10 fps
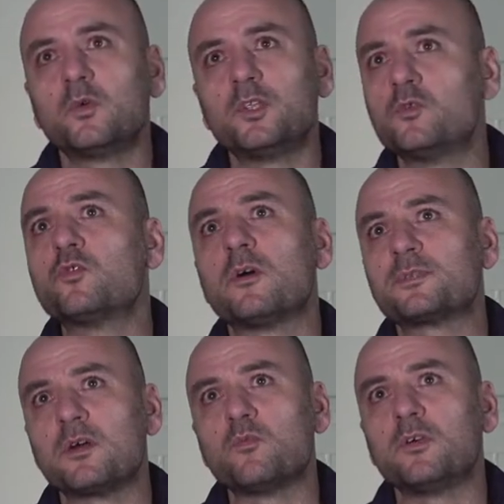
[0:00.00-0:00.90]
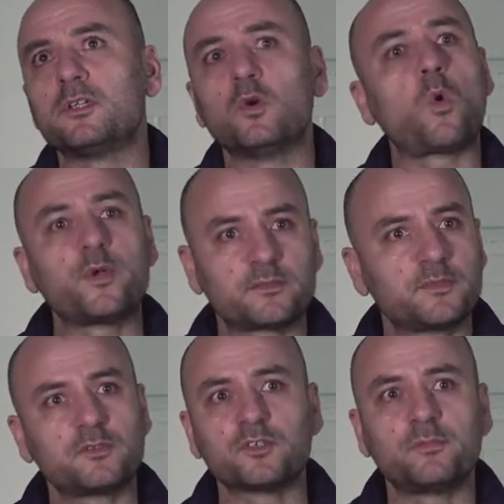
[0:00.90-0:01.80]
You grew up somewhere, you always miss
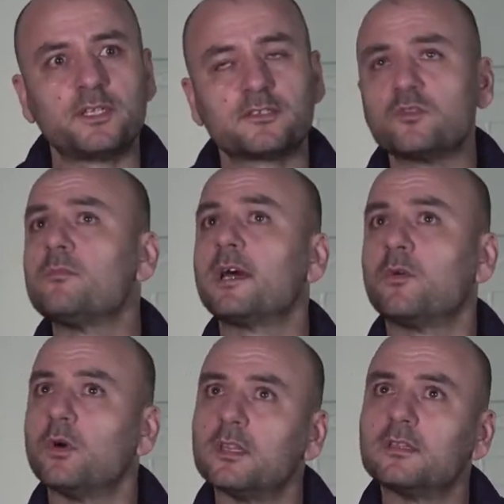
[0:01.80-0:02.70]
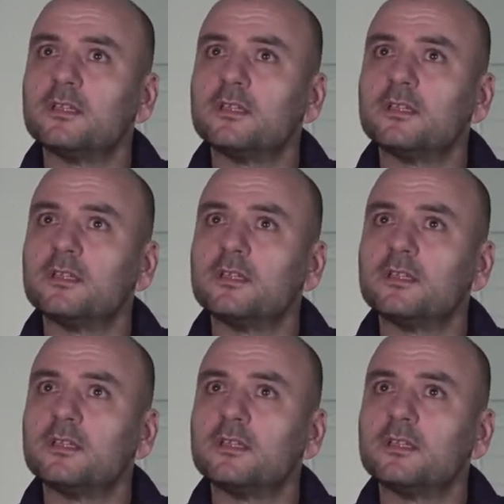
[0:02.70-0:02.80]
those places no matter what.